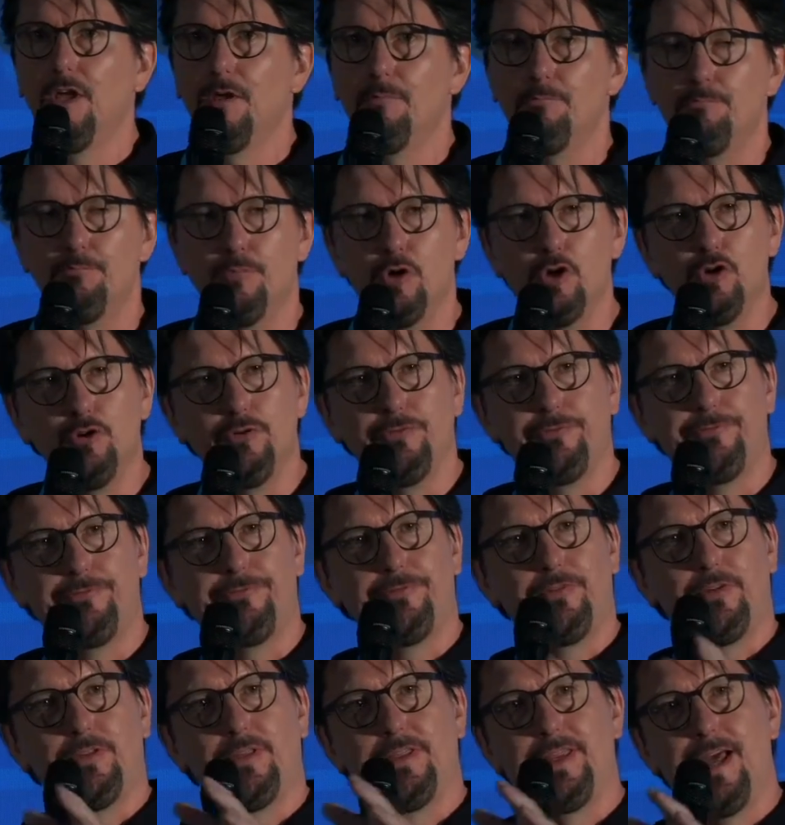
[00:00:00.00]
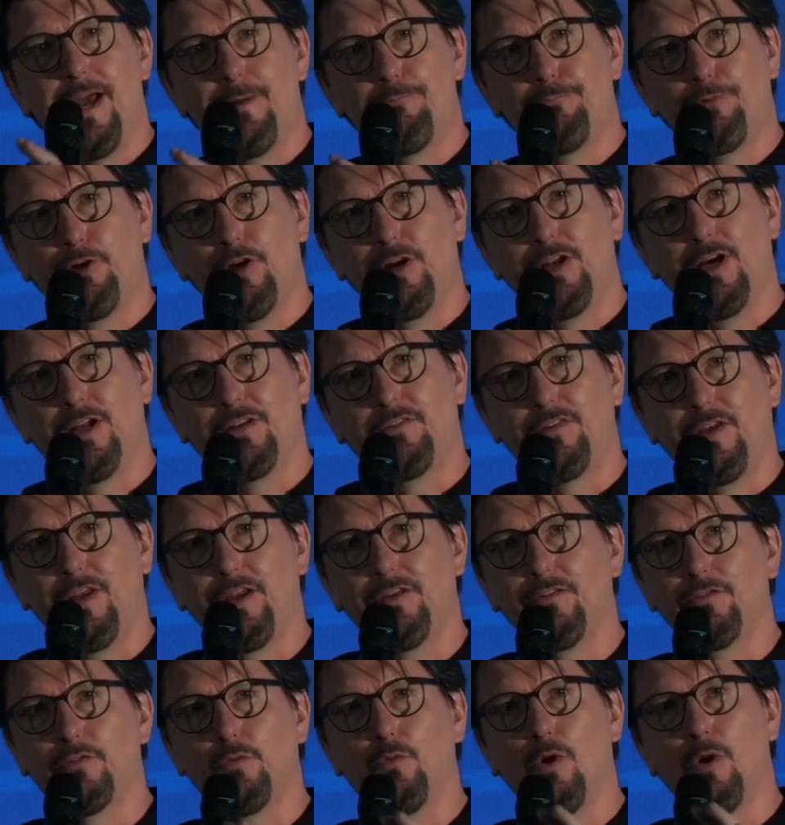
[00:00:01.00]
move their product
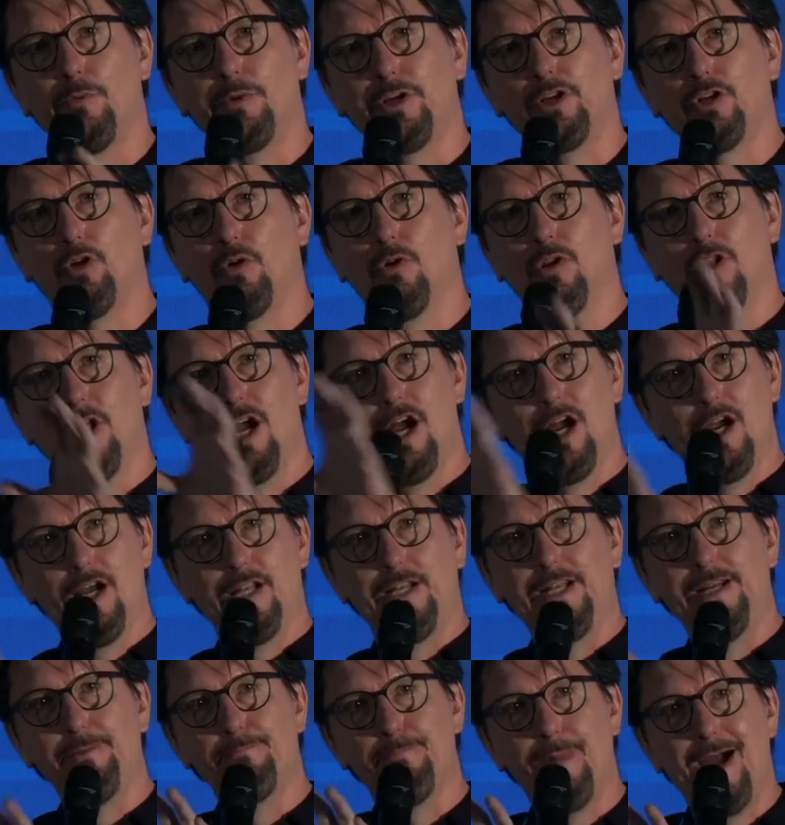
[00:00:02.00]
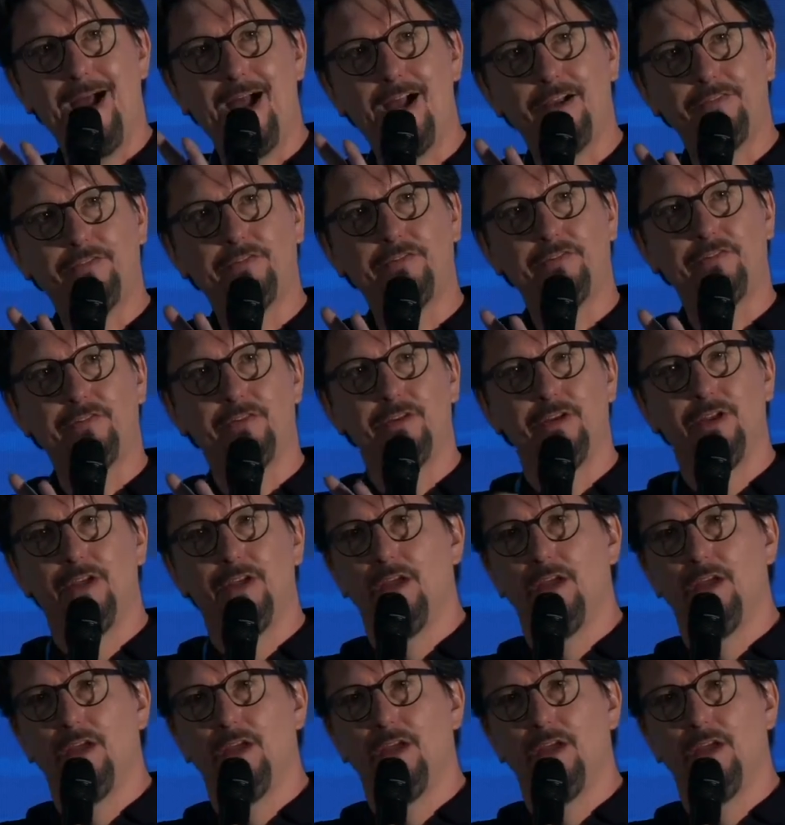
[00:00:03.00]
into what we call early mass,